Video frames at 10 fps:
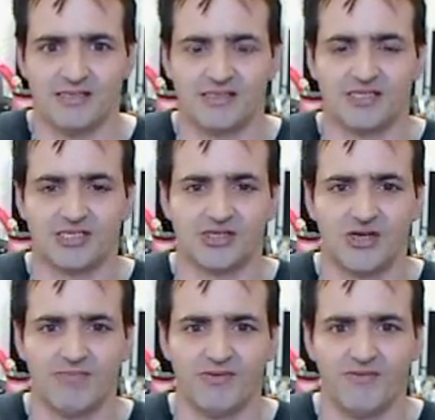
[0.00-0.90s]
to
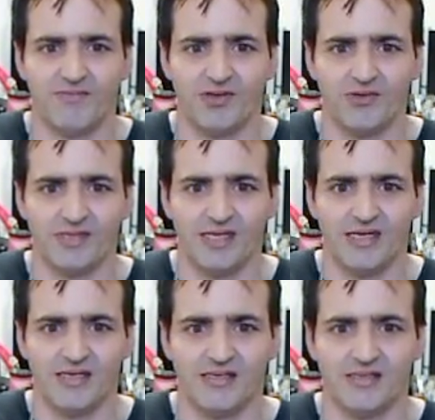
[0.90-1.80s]
stop you from doing
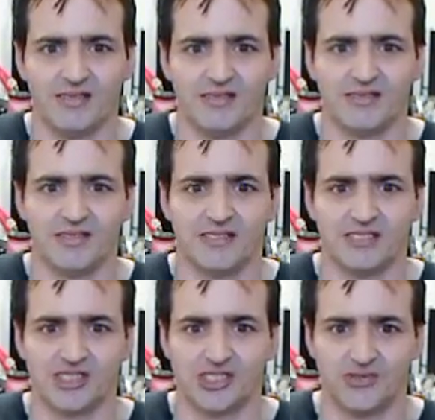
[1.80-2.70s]
that.
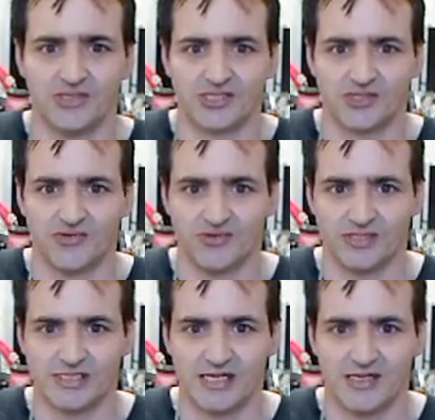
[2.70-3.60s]
There's shorter
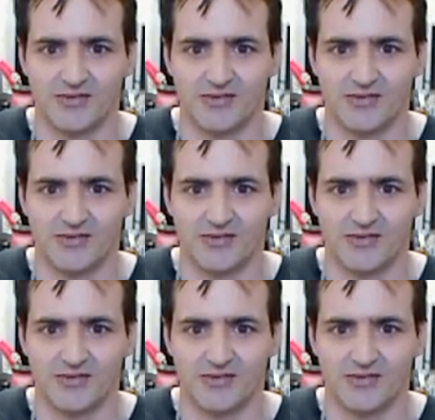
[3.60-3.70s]
screws now,